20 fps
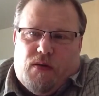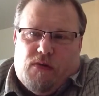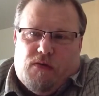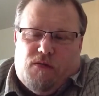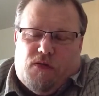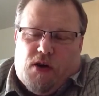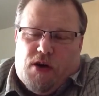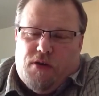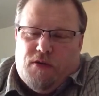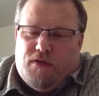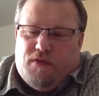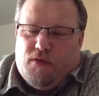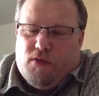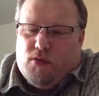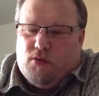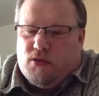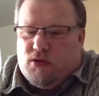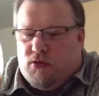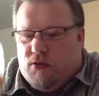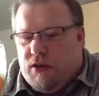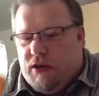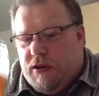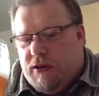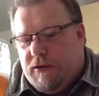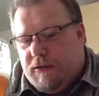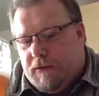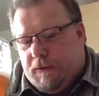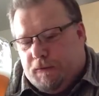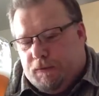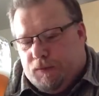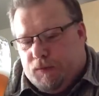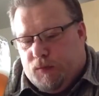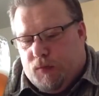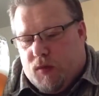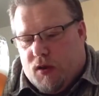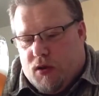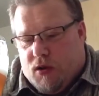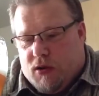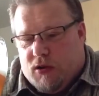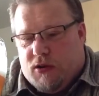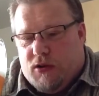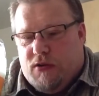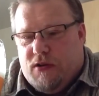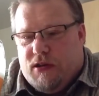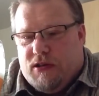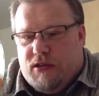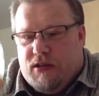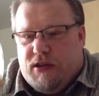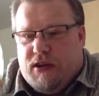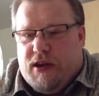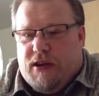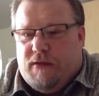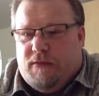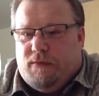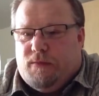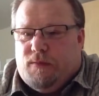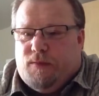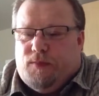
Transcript: Final thoughts on it is, I'd do this again,